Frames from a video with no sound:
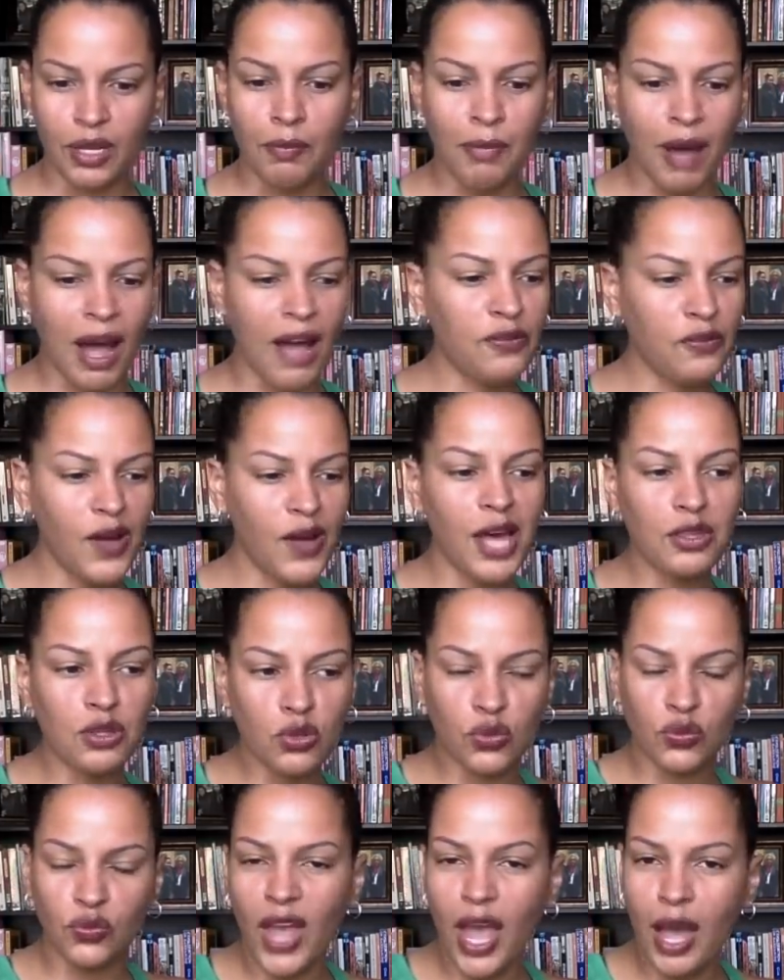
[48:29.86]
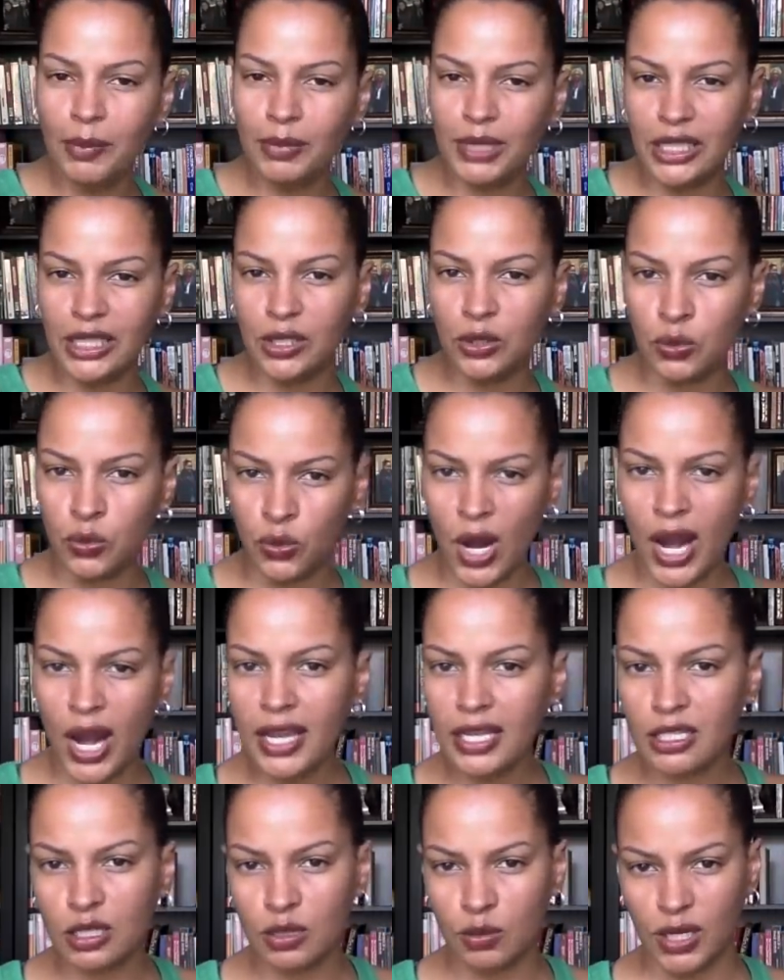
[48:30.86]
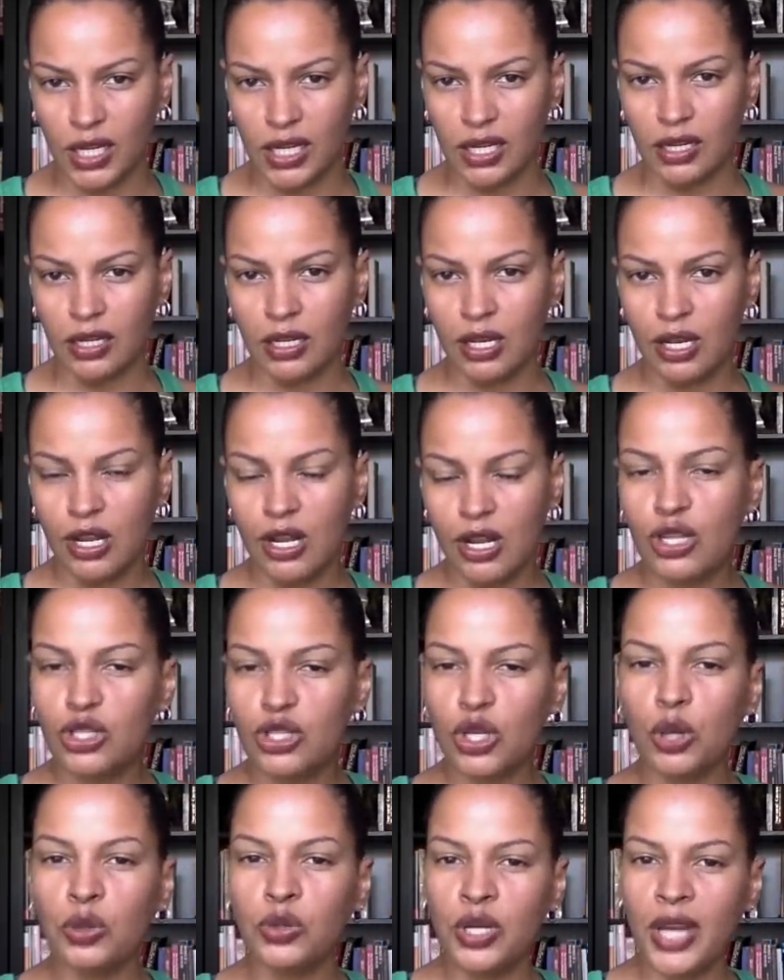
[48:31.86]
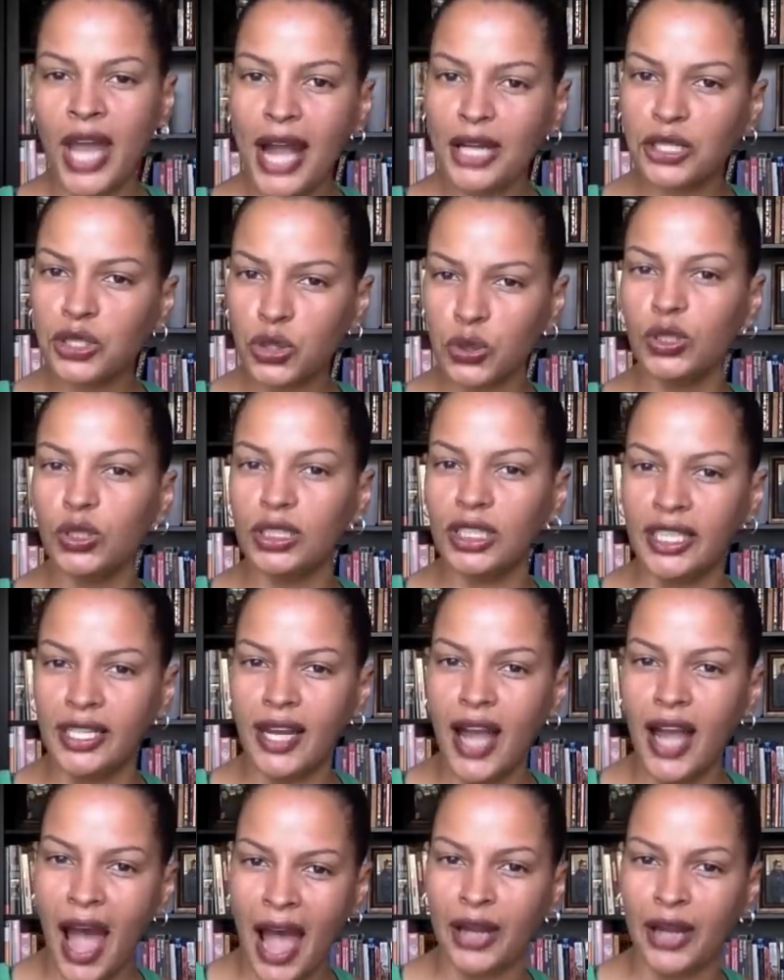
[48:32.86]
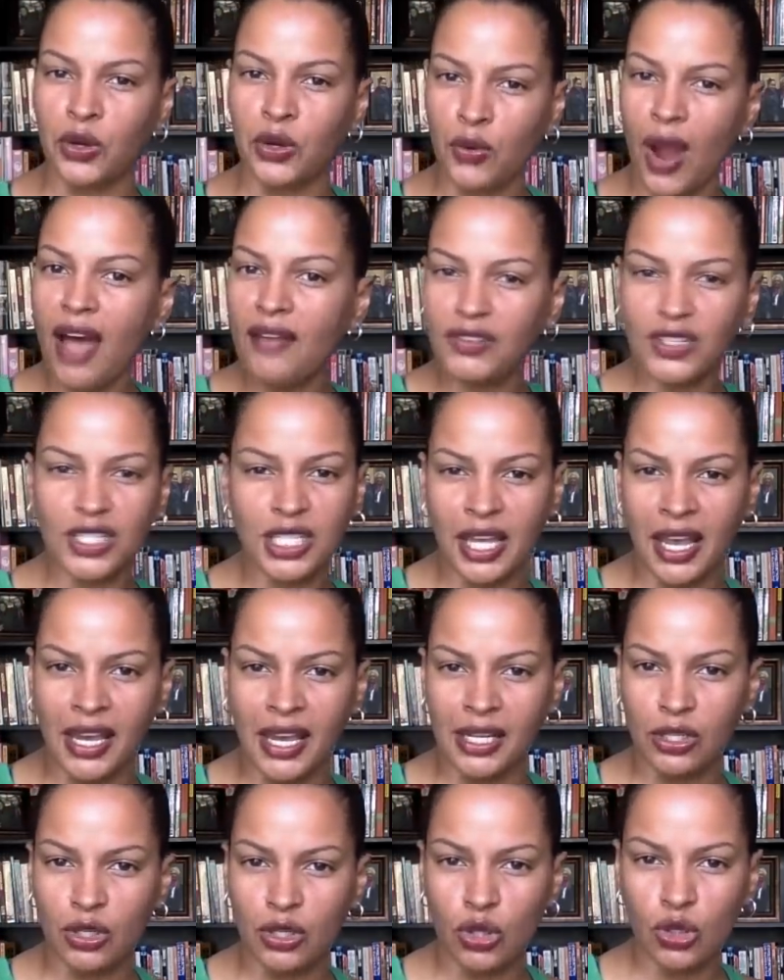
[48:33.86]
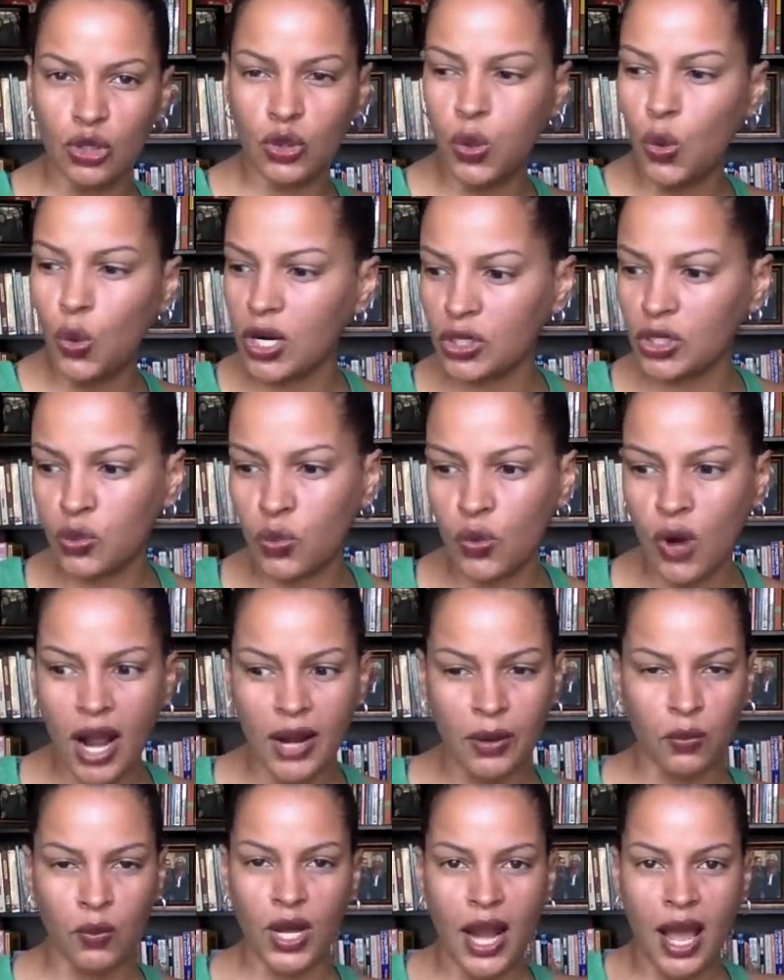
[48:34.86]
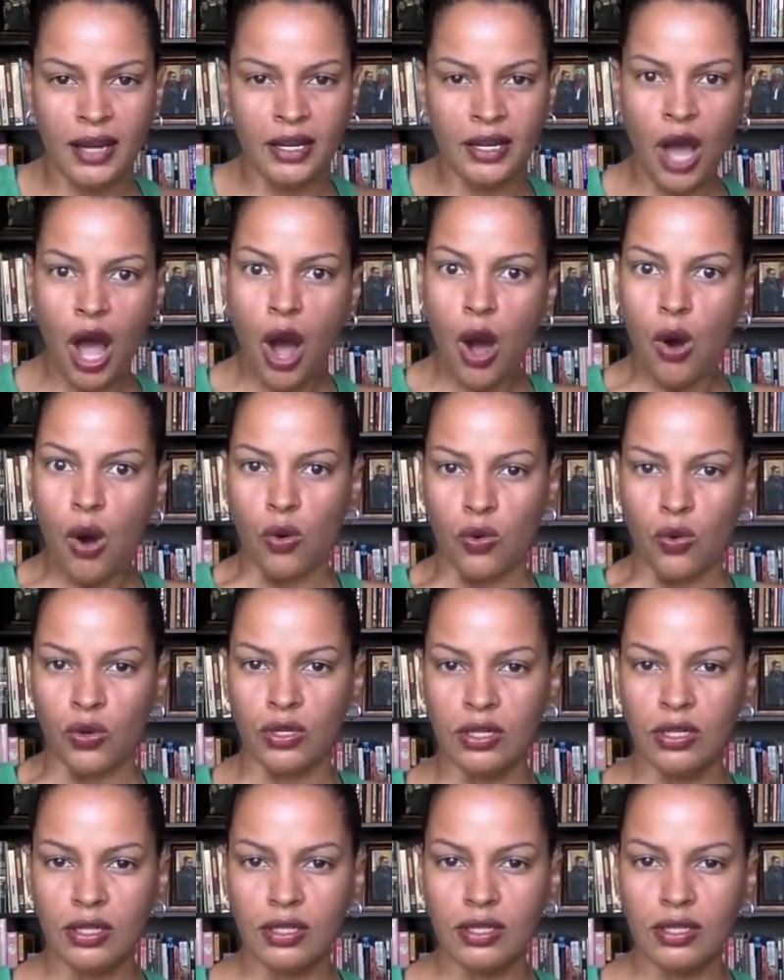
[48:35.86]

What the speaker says: My father's family raised me. So naturally, I gravitate towards what I know.